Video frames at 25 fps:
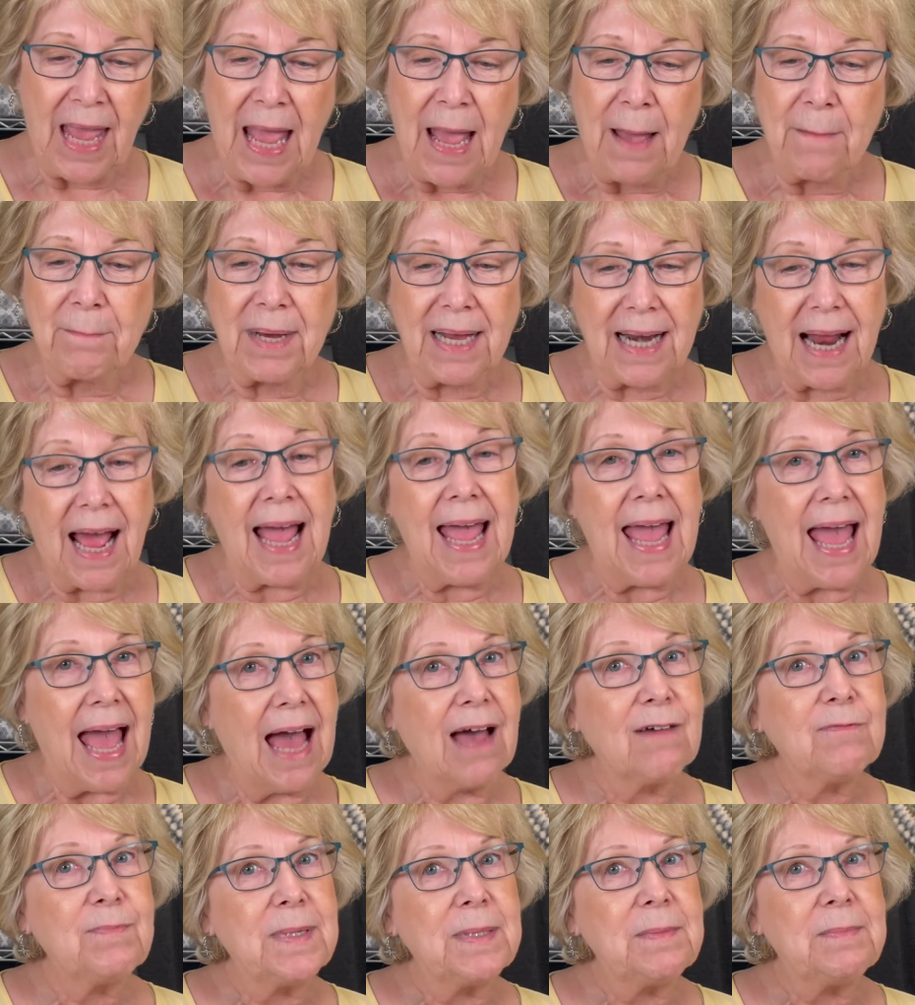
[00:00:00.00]
But I
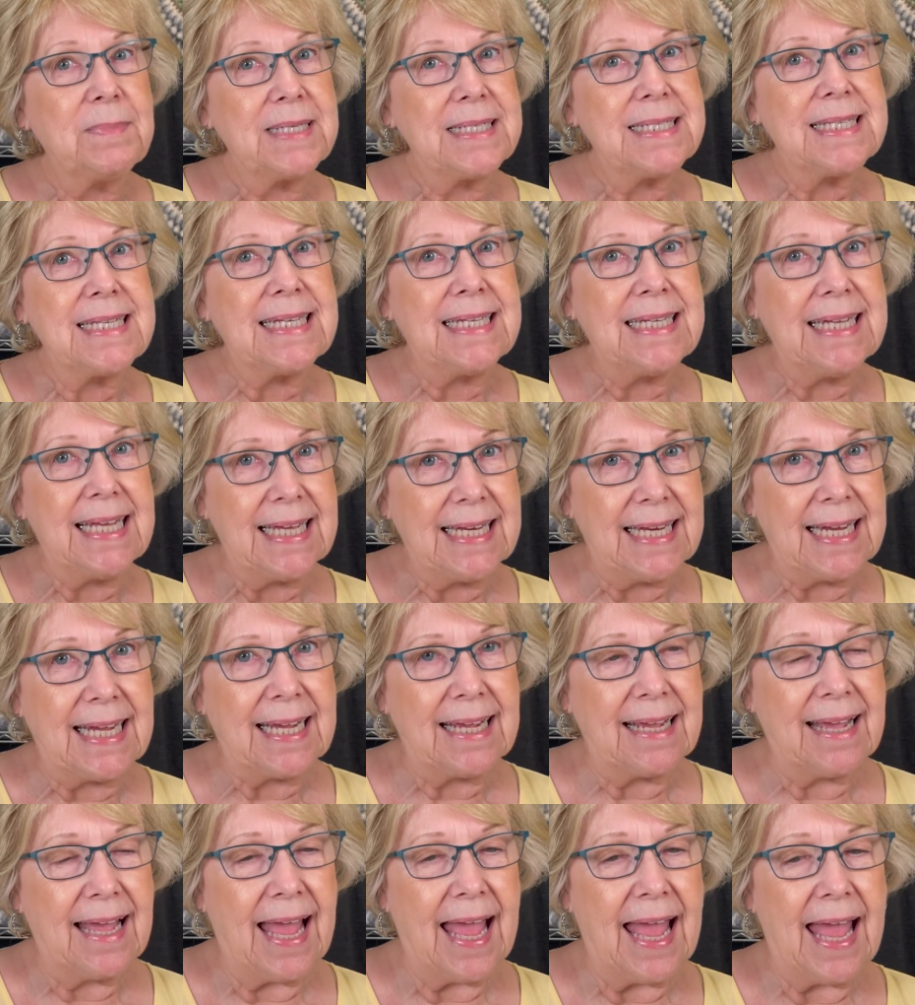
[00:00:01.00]
have been busy
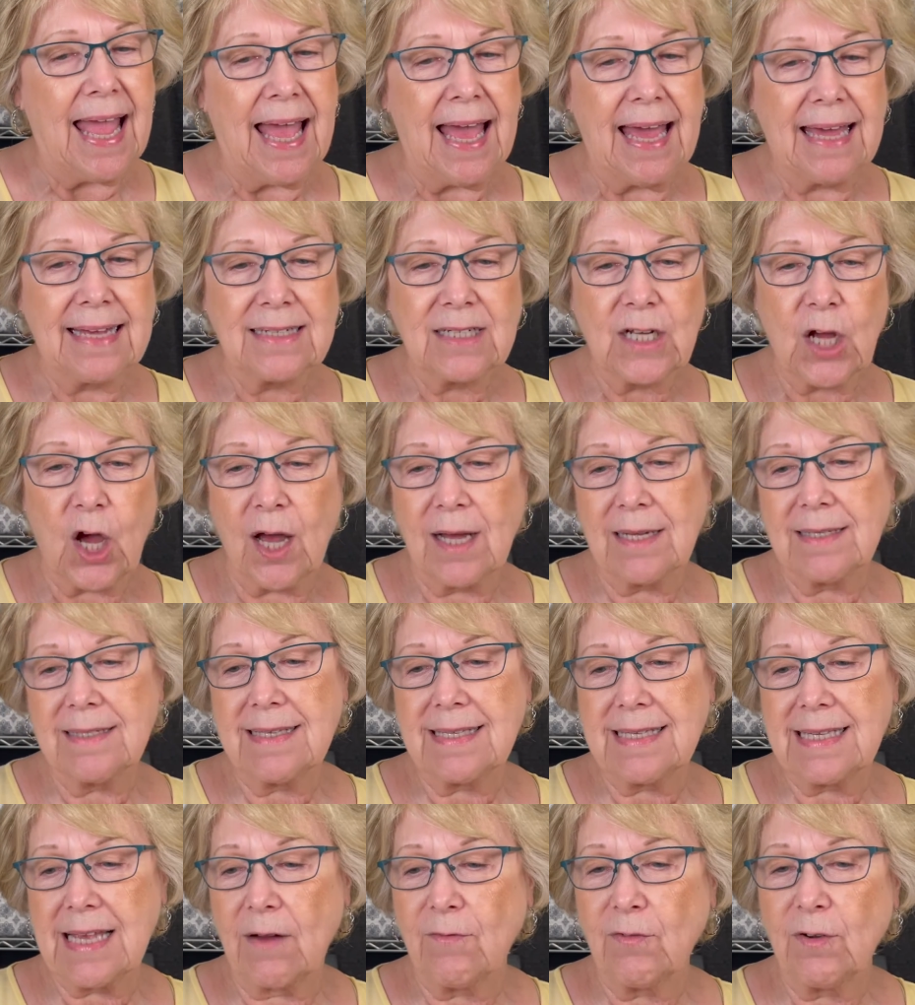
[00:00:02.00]
knitting and on
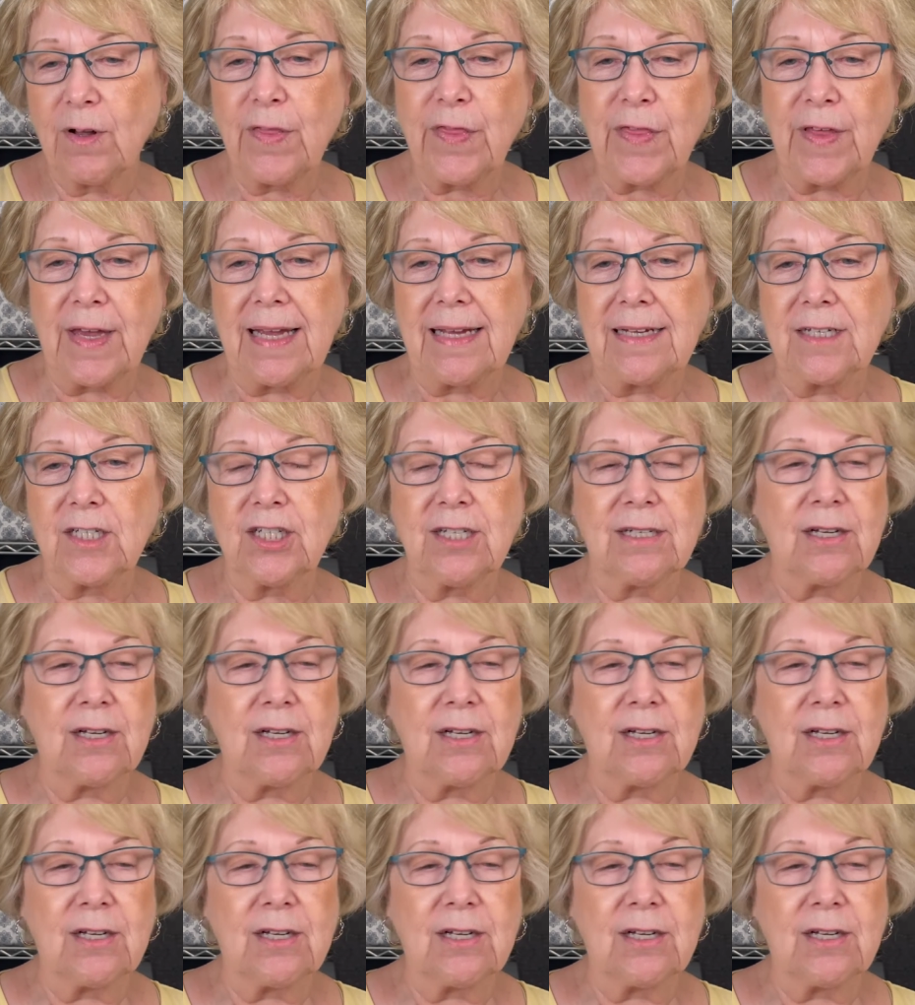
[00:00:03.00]
several things.